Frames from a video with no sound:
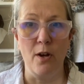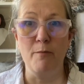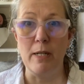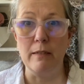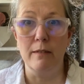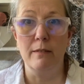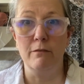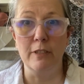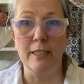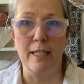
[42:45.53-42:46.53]
I've been
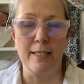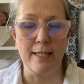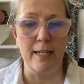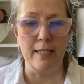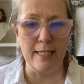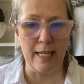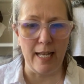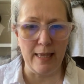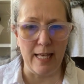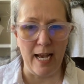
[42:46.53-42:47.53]
really excited to
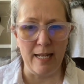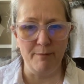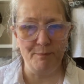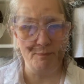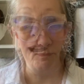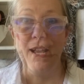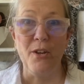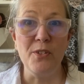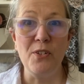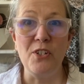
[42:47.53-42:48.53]
get that. I
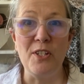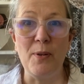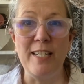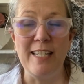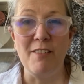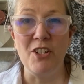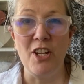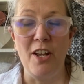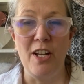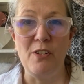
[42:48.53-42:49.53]
also just wanted to give a
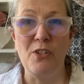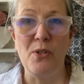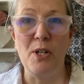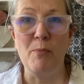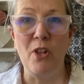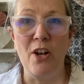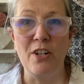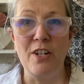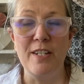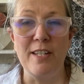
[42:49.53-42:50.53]
shout out to our
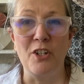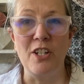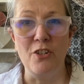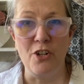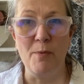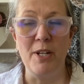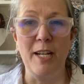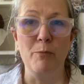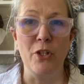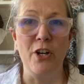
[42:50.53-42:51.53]
bloggers, our
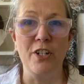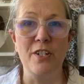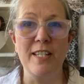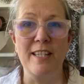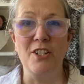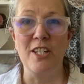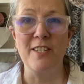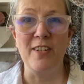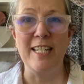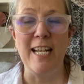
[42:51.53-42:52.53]
contributing bloggers. They're
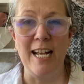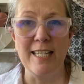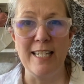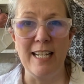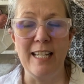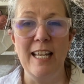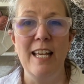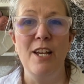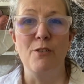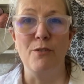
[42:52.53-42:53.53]
just fantastic.
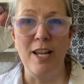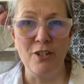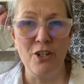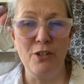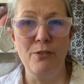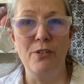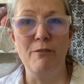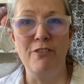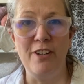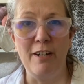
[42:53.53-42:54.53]
Rachel
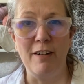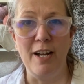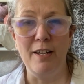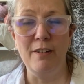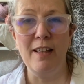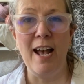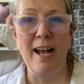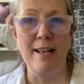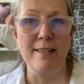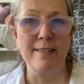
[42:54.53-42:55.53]
from Fair Isle
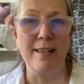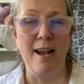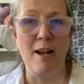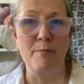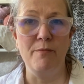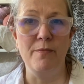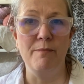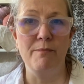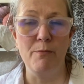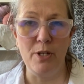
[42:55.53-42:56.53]
has
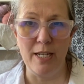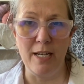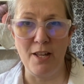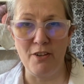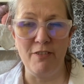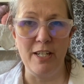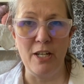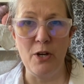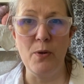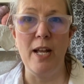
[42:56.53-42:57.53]
put in another
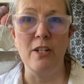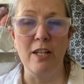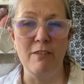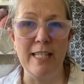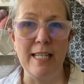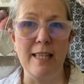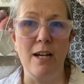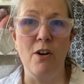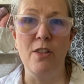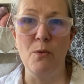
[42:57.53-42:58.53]
video, and you can see
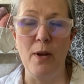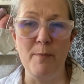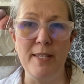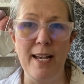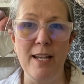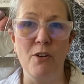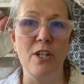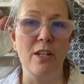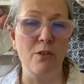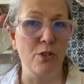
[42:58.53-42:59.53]
that on the website, or
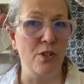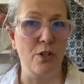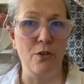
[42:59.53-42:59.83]
you can go to our